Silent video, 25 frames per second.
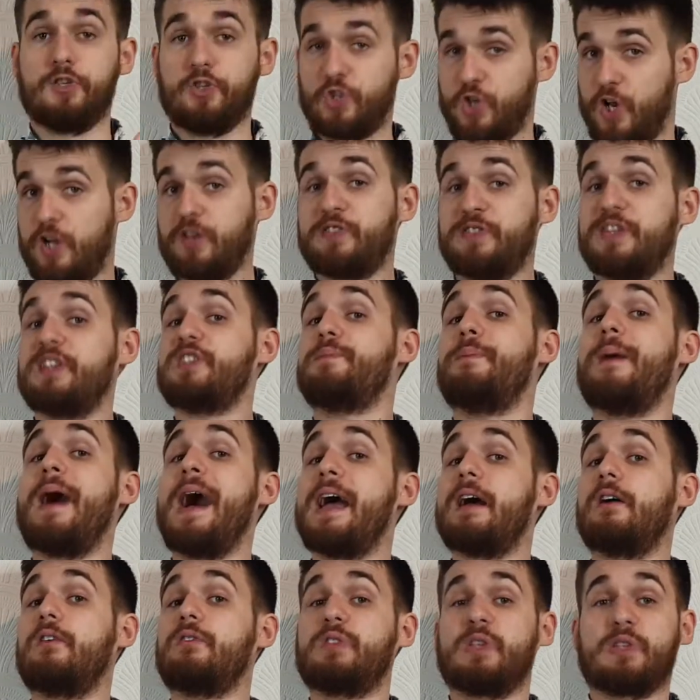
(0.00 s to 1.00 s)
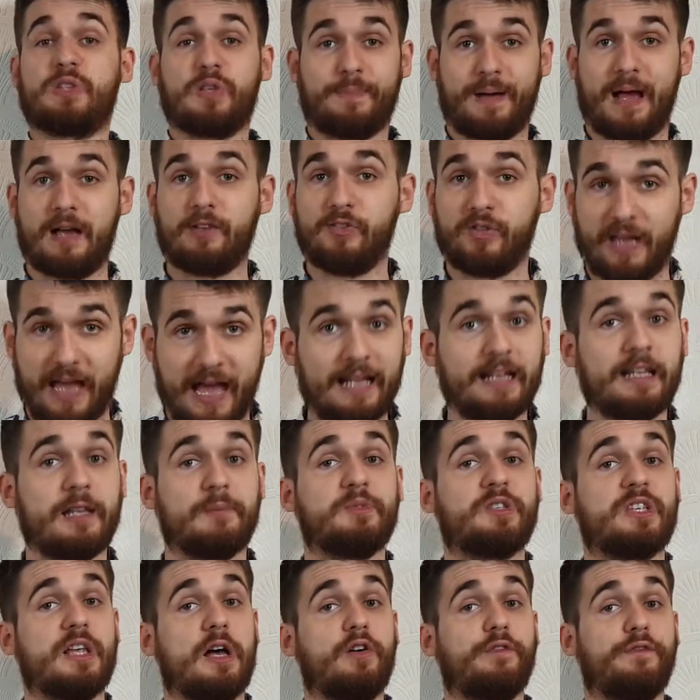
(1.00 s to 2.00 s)
Just as Miles is about to hand
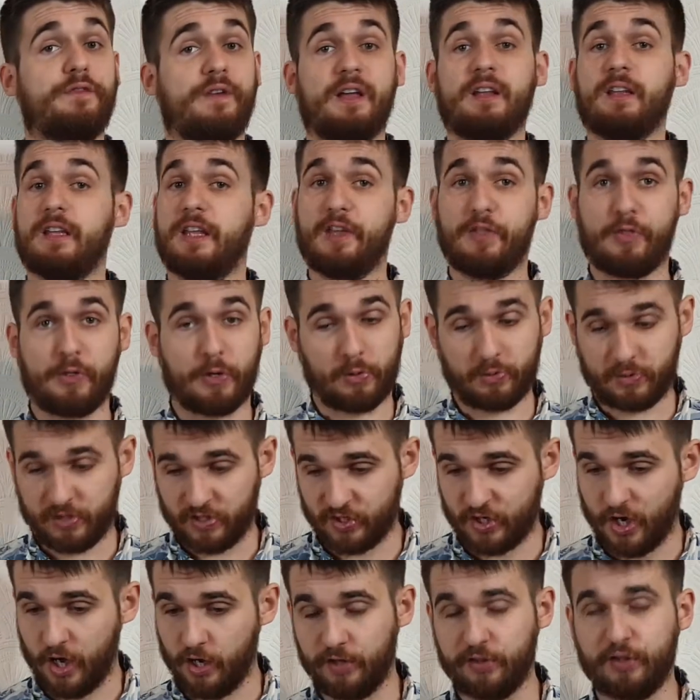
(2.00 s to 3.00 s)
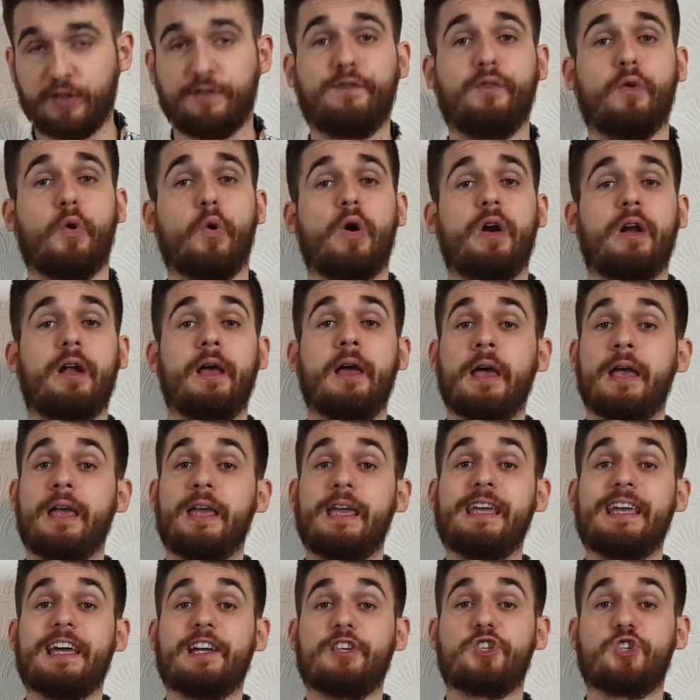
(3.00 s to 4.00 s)
himself in, he throws his gun on the floor,
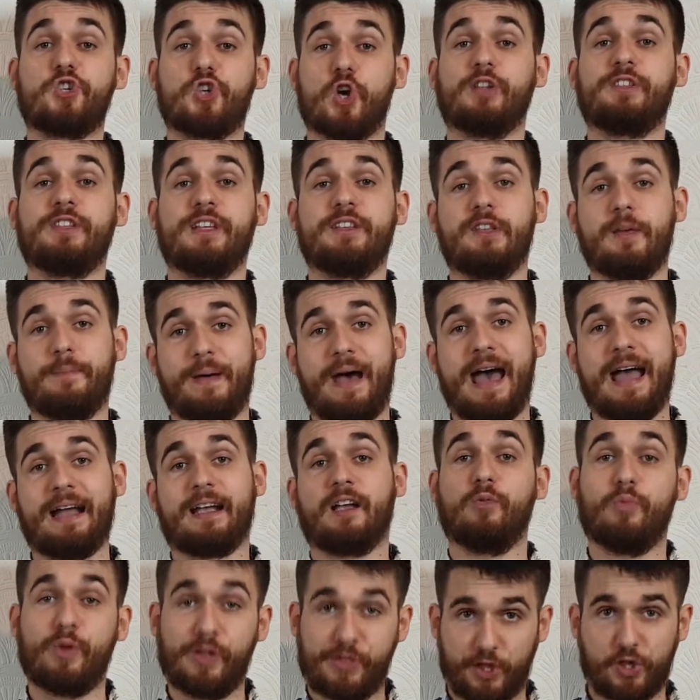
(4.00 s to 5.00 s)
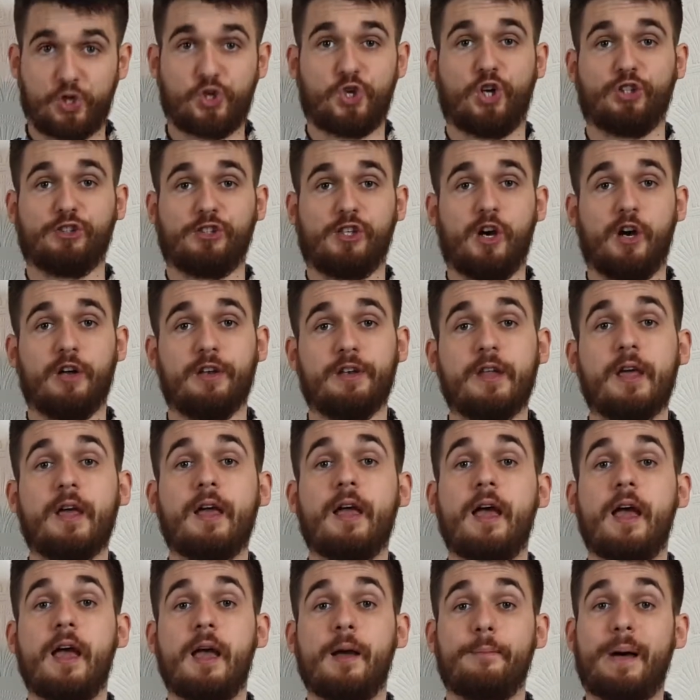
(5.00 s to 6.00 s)
he gets shot in the back with a shotgun
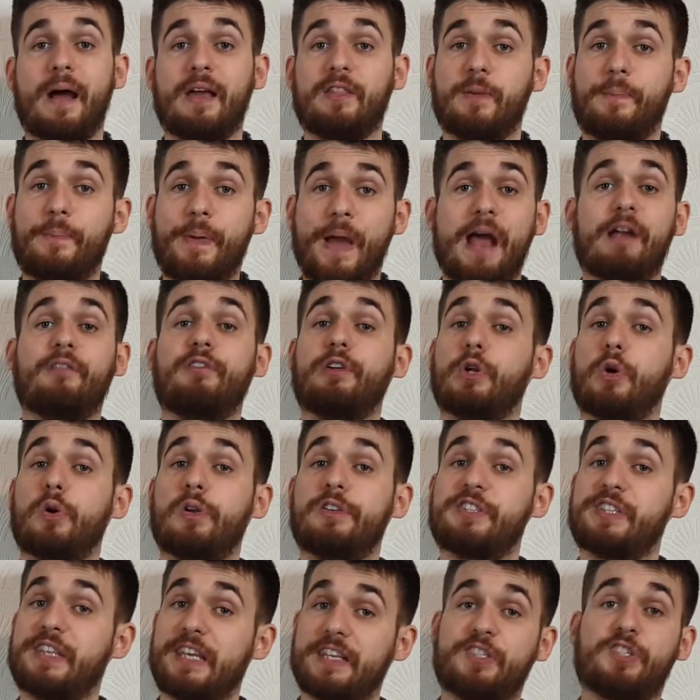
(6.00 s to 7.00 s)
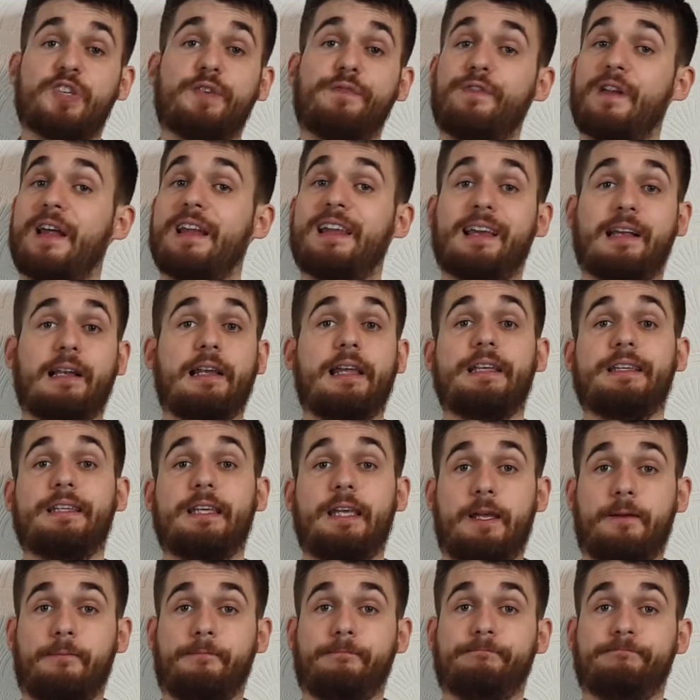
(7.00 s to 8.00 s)
by the paranoid schizophrenic lady.
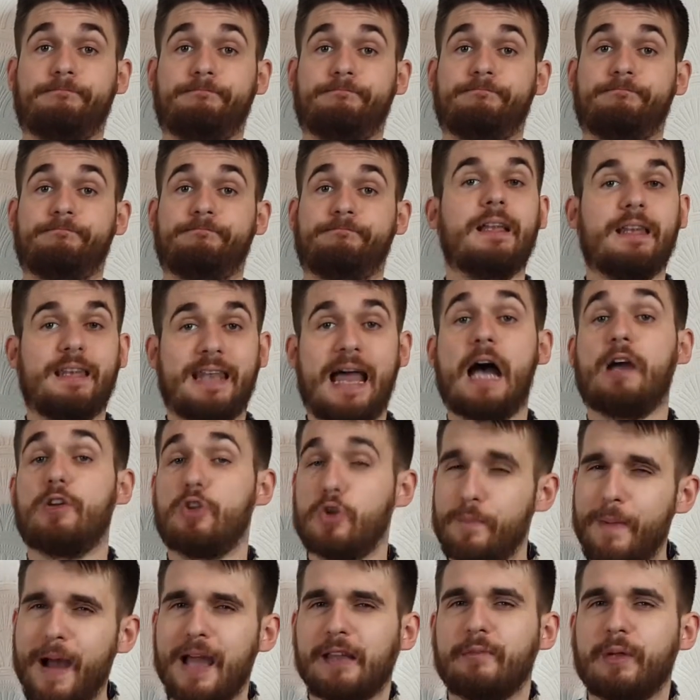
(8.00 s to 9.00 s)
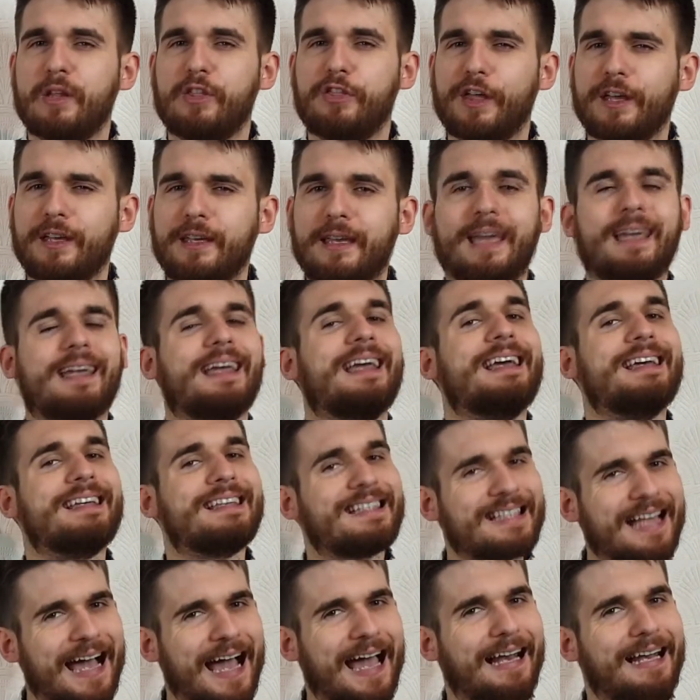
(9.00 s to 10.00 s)
Now you might be thinking,
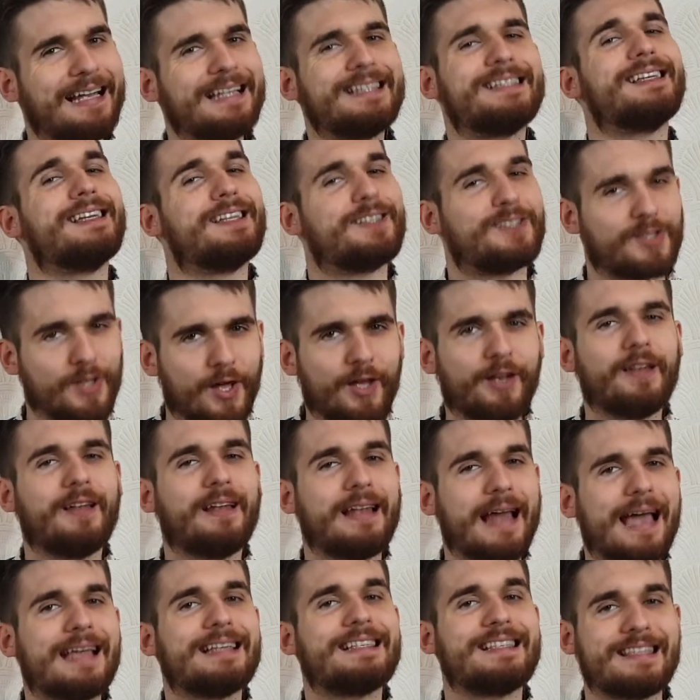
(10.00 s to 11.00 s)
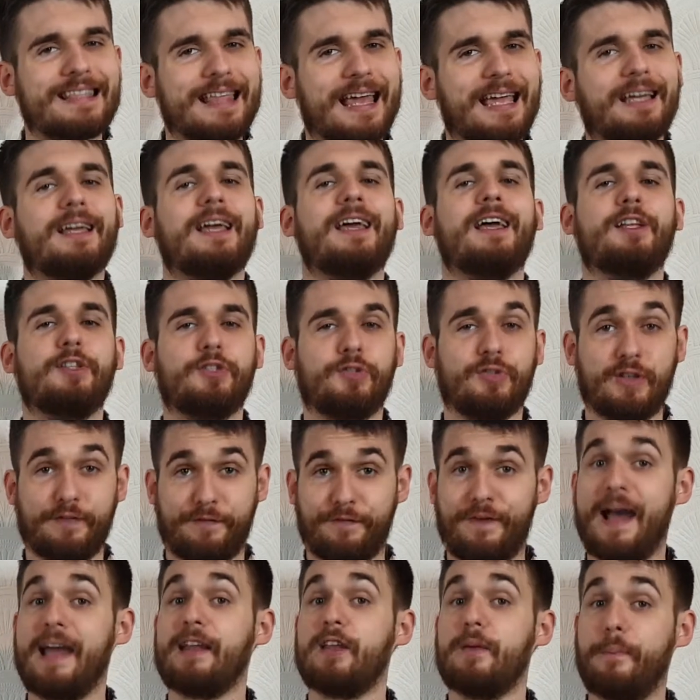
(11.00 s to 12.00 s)
silence is not a nice thing to
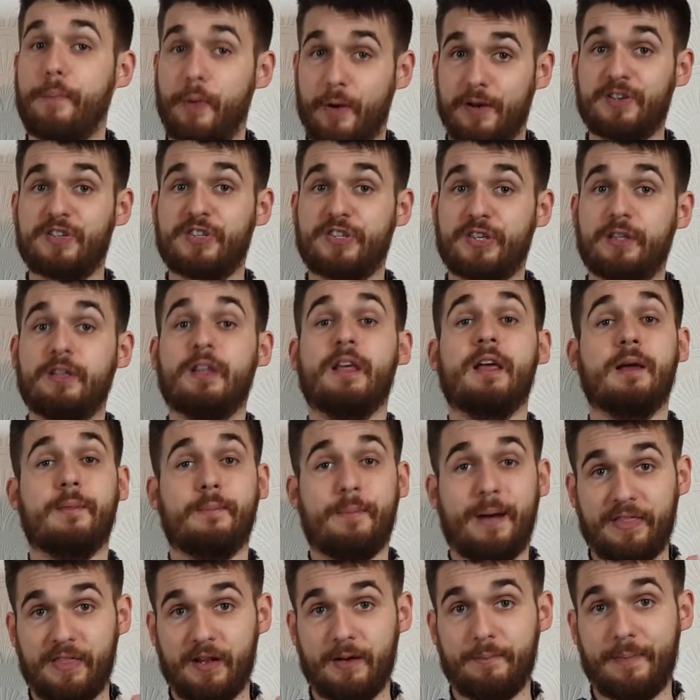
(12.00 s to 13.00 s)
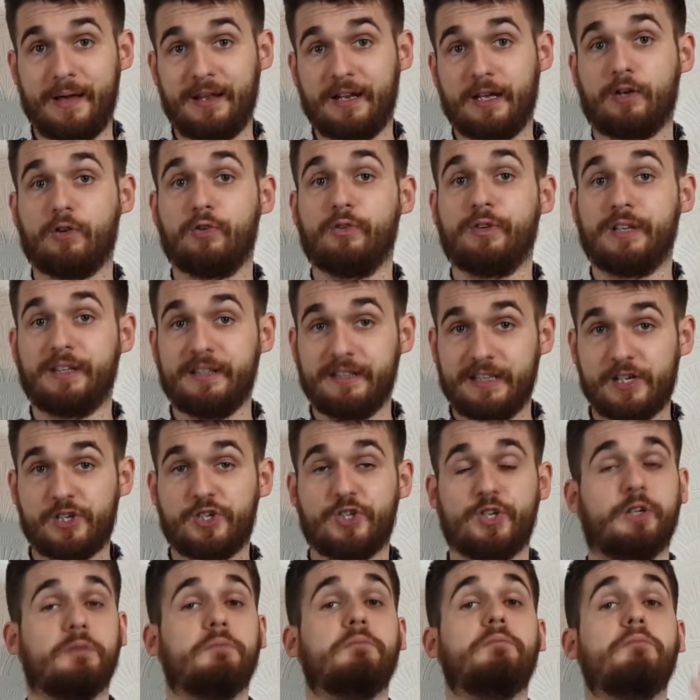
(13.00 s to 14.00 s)
define a person by their medical
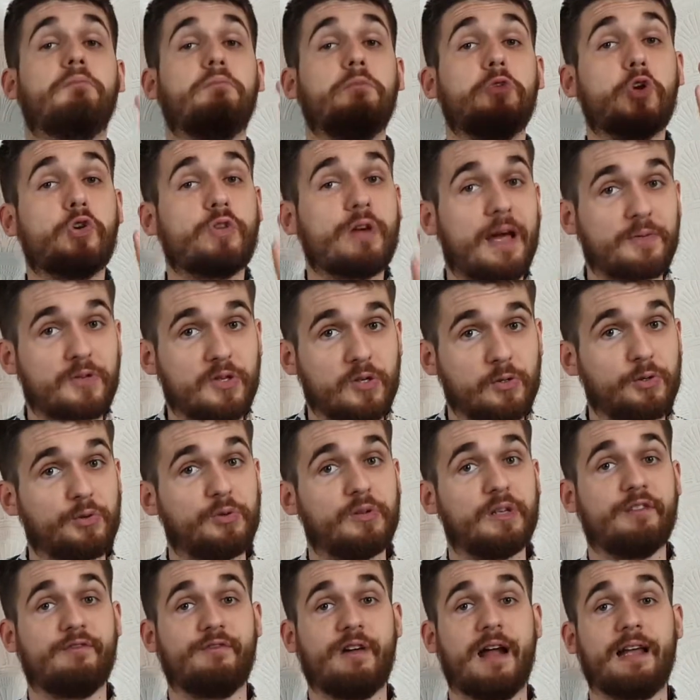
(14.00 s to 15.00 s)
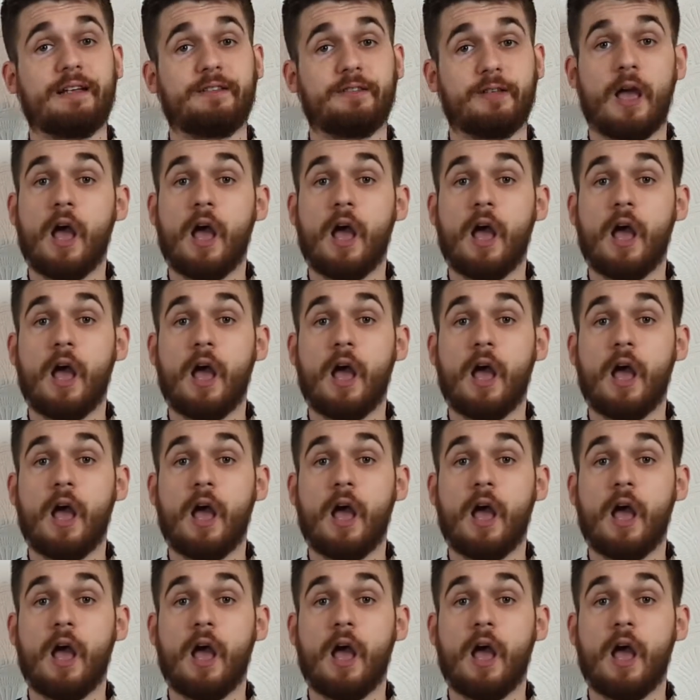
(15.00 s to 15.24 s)
condition. You're absolutely right.